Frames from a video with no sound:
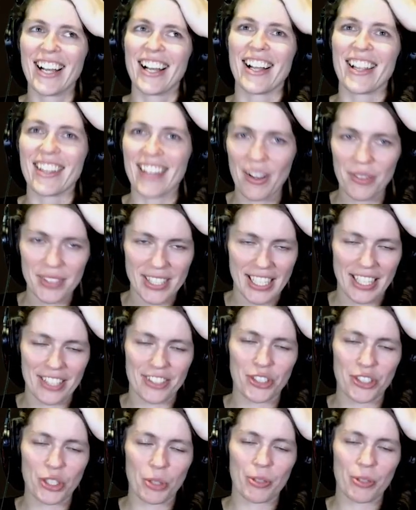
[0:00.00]
That was like a
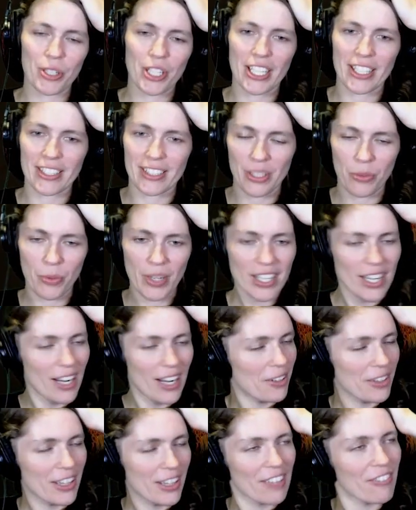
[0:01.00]
super easy win. I
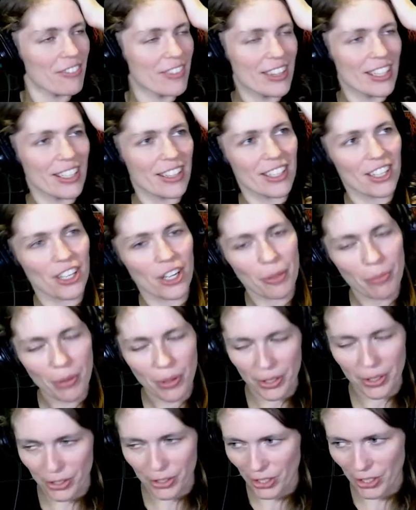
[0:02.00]
don't even think that our
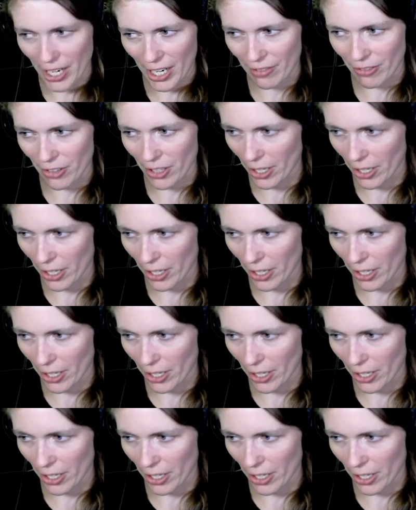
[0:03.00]
opponent tried very